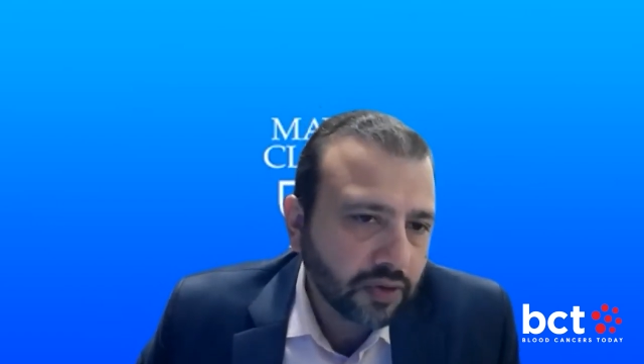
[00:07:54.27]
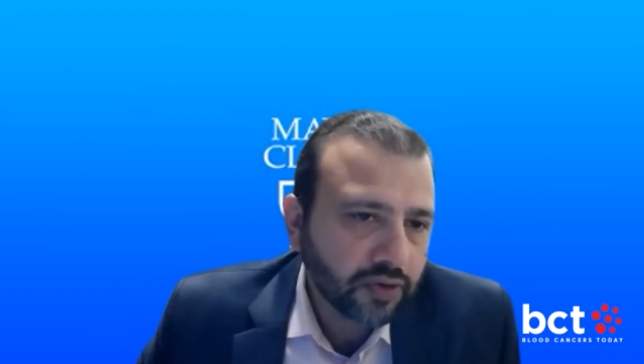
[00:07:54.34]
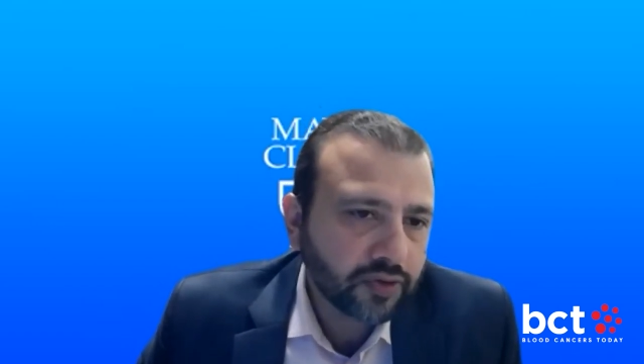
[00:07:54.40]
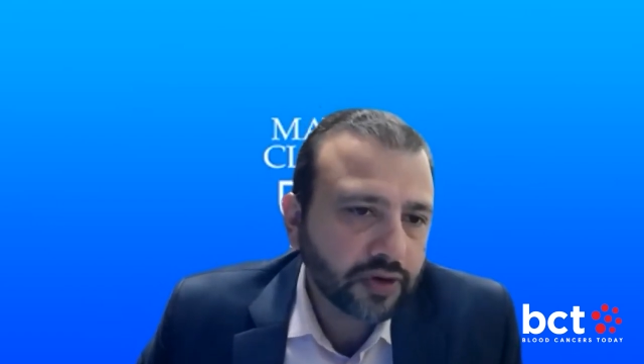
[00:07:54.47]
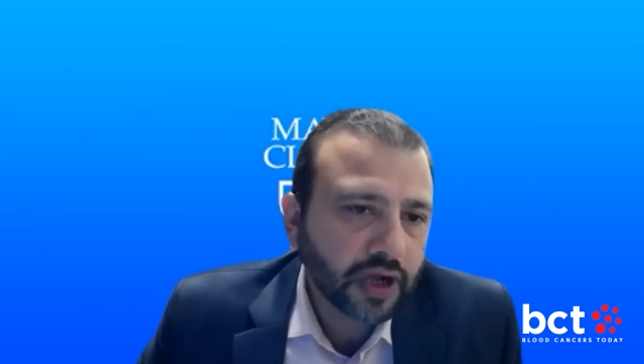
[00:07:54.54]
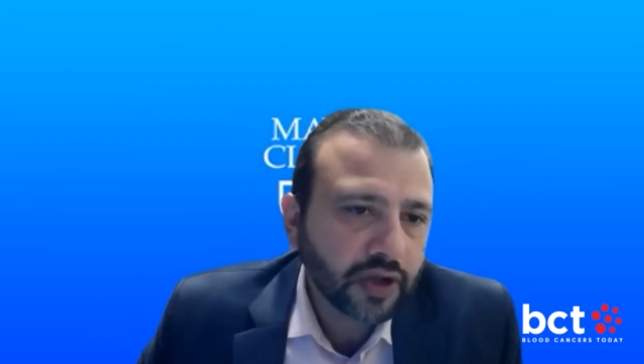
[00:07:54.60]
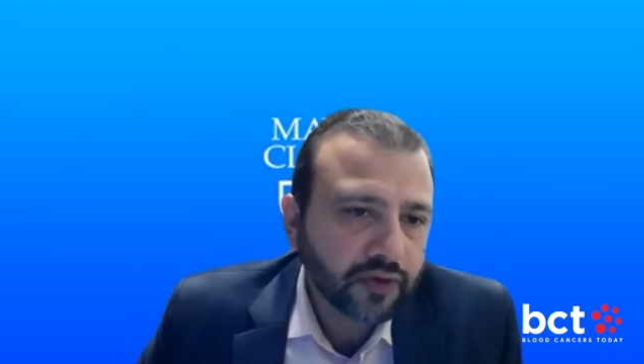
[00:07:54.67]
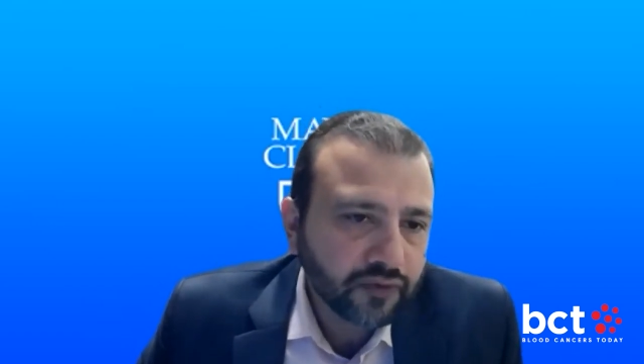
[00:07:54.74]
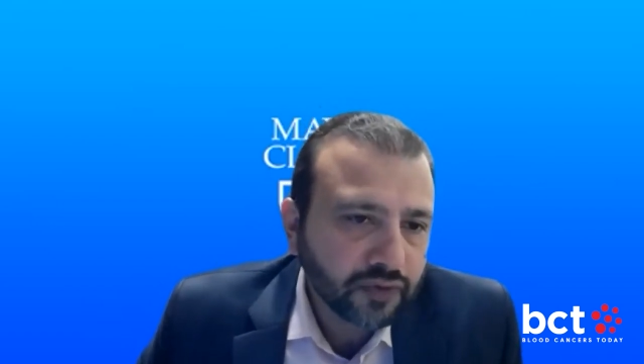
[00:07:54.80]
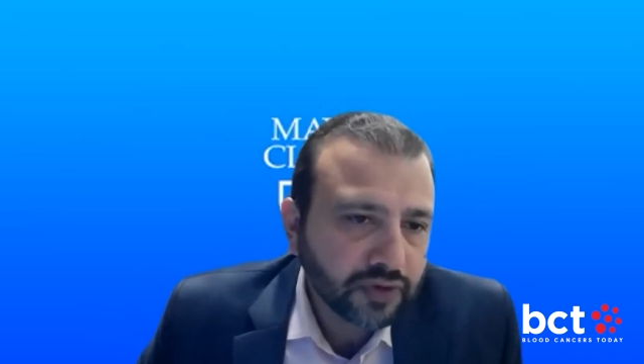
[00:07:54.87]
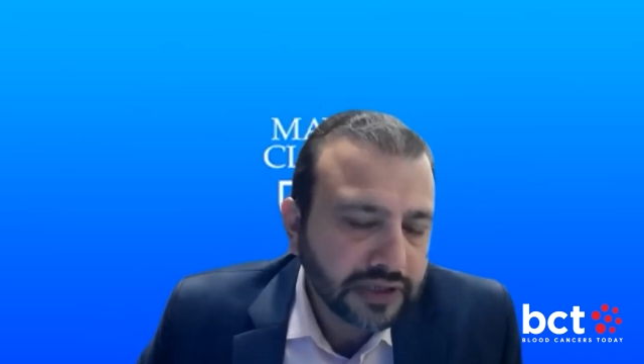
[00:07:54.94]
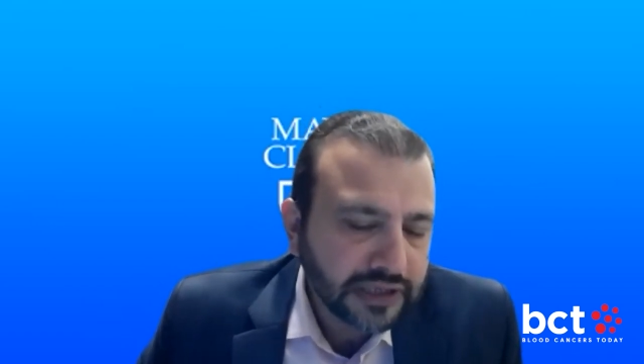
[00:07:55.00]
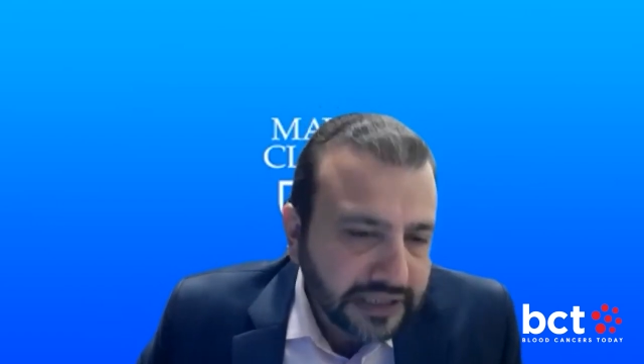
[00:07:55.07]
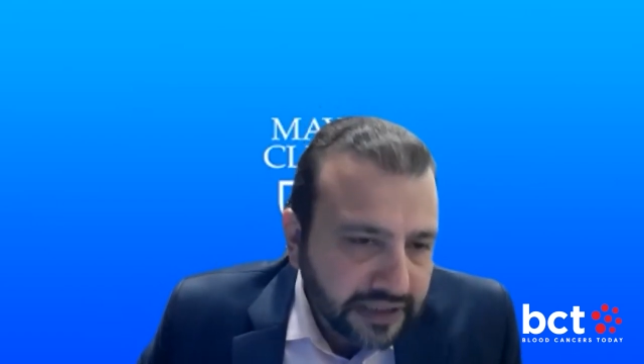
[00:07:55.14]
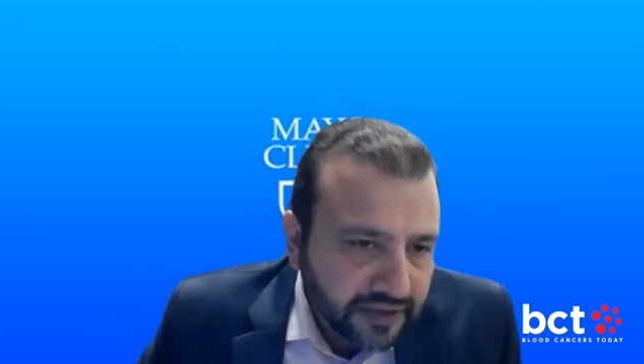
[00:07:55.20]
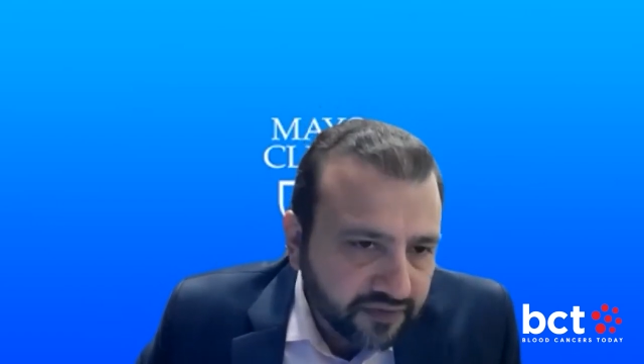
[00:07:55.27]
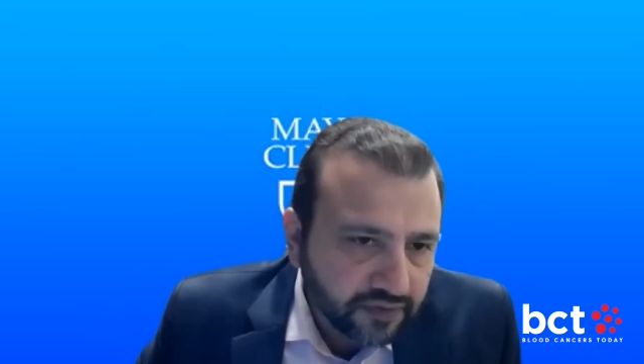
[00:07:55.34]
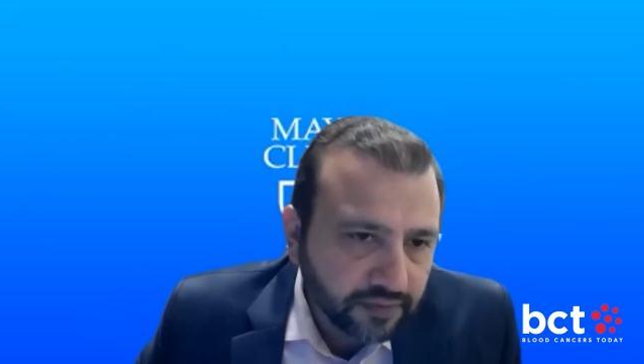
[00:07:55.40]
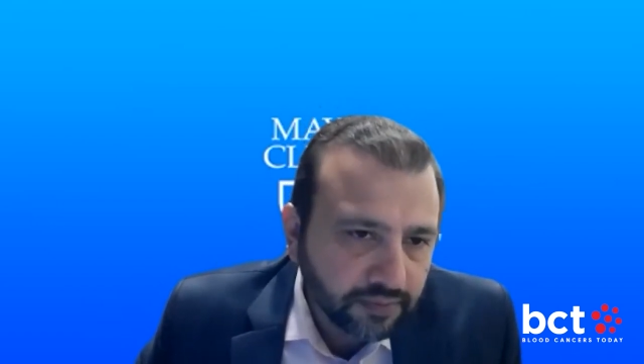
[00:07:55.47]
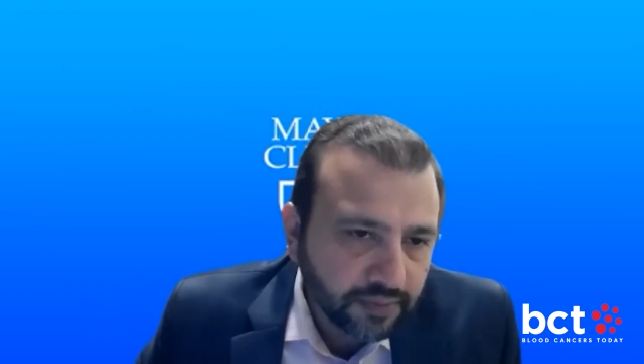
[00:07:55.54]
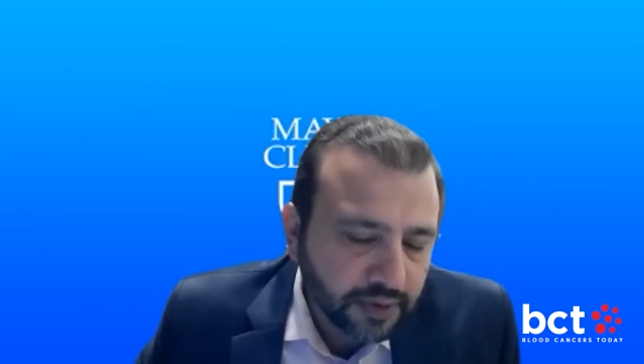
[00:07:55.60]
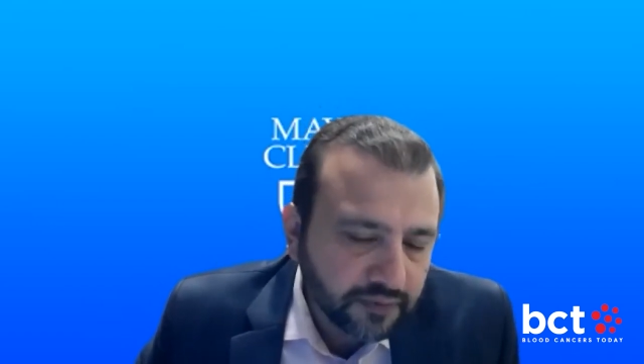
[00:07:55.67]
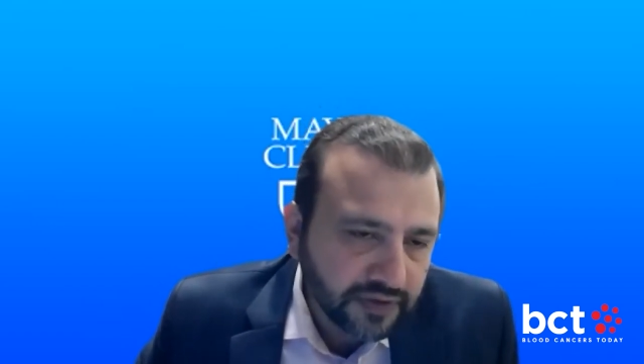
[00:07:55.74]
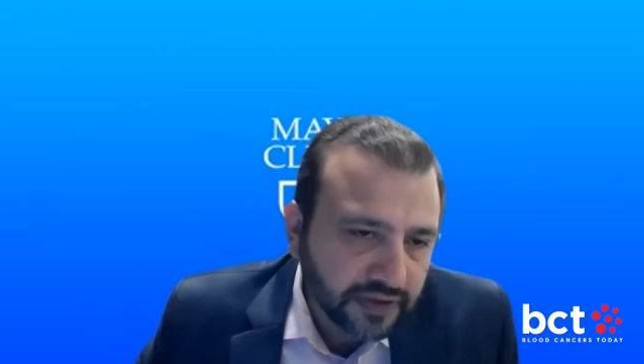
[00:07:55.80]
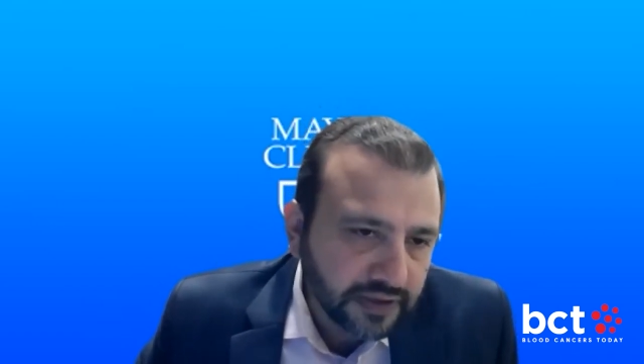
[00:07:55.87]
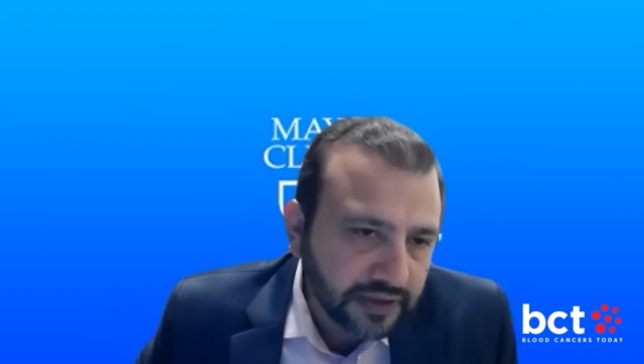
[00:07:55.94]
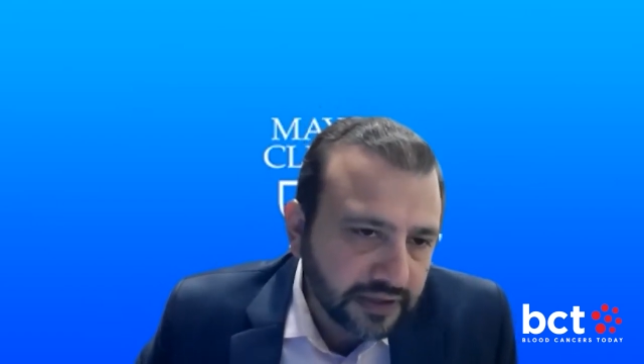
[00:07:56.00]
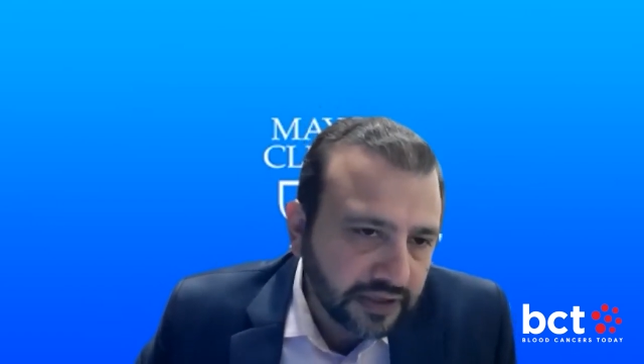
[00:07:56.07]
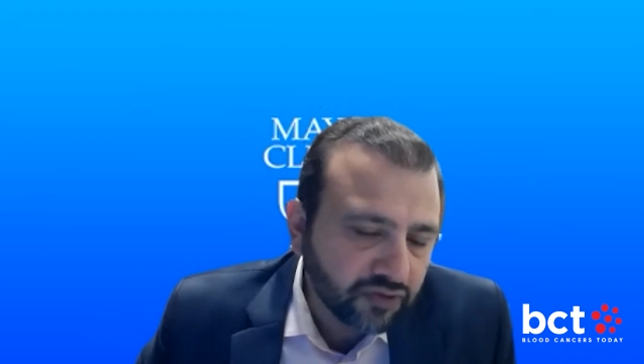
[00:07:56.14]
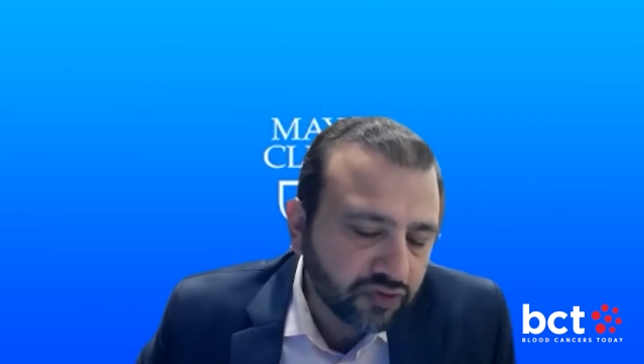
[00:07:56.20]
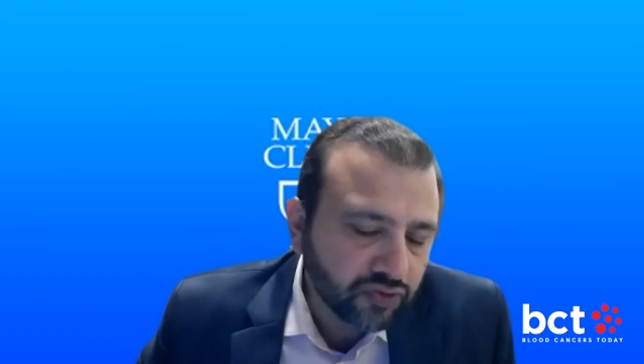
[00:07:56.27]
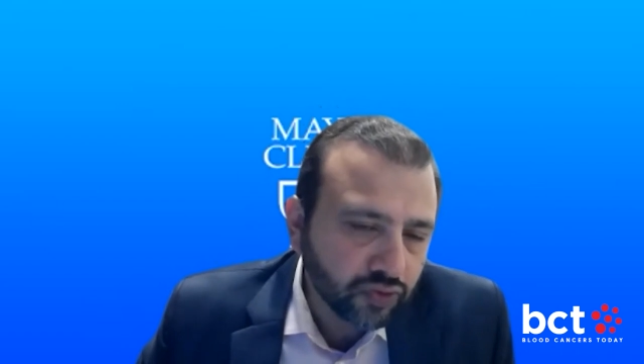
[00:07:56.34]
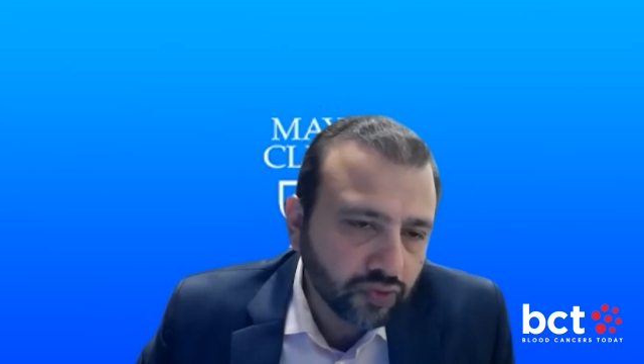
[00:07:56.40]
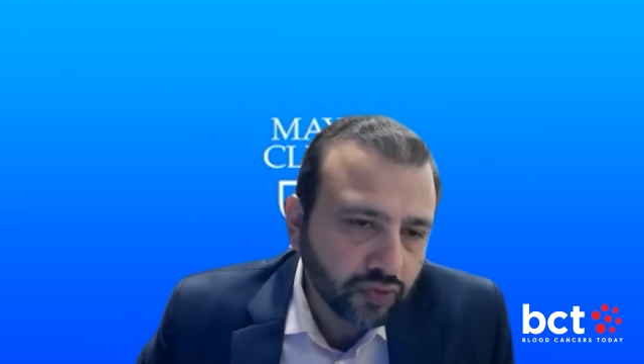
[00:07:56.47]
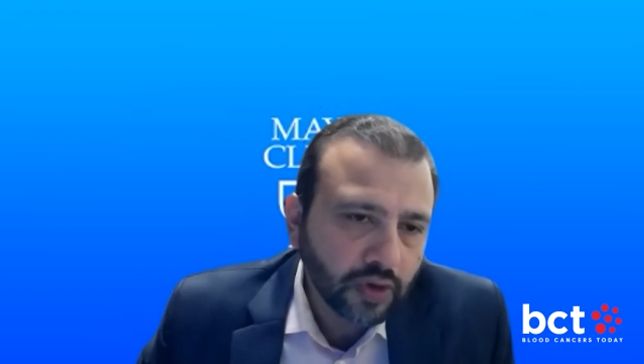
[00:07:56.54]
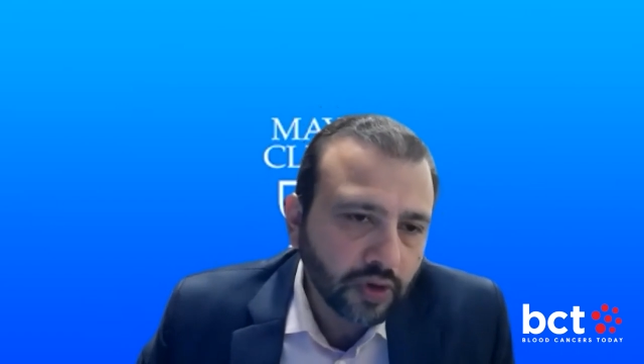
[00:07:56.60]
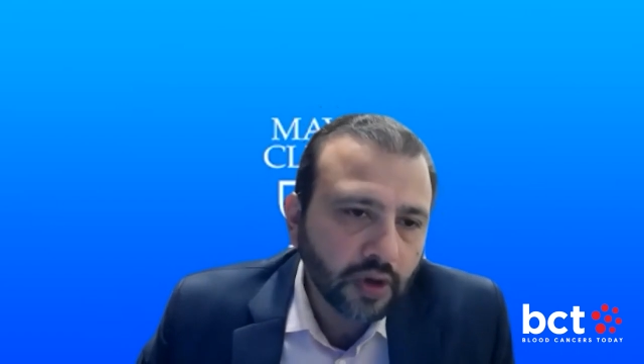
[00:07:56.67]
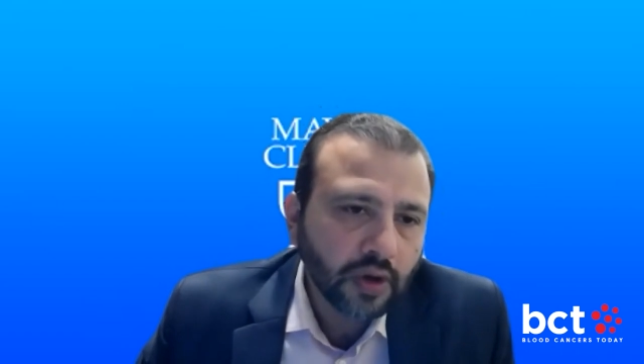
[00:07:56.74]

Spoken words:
or transfusion needs between these two